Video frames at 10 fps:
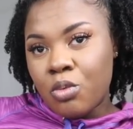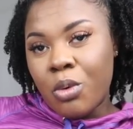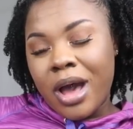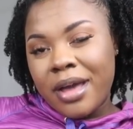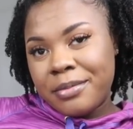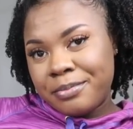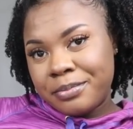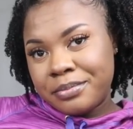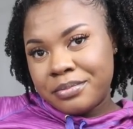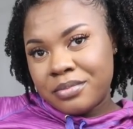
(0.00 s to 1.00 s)
Why?
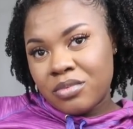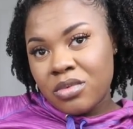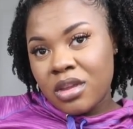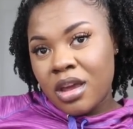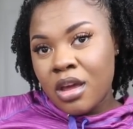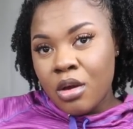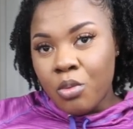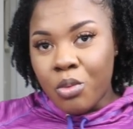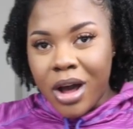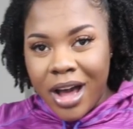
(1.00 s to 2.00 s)

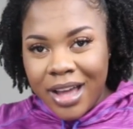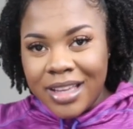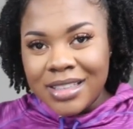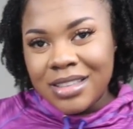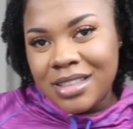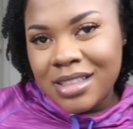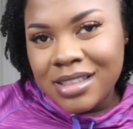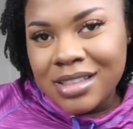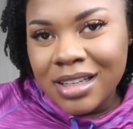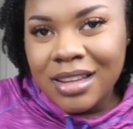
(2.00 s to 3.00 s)
Why is
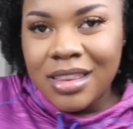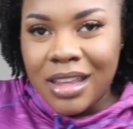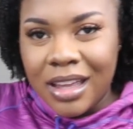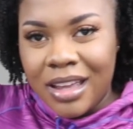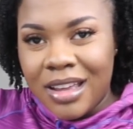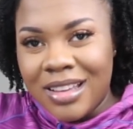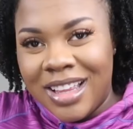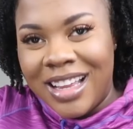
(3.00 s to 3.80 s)
this a thing?